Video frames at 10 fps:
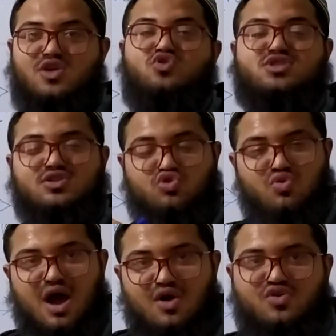using
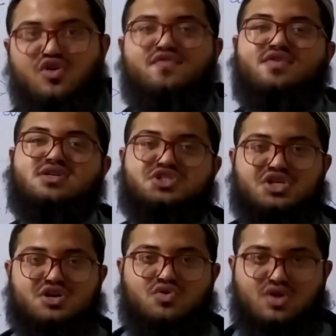throughout your first
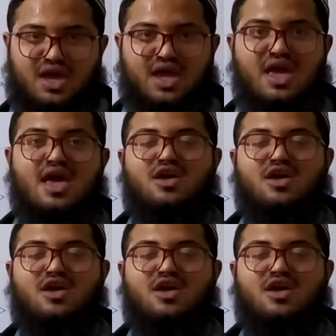year, okay?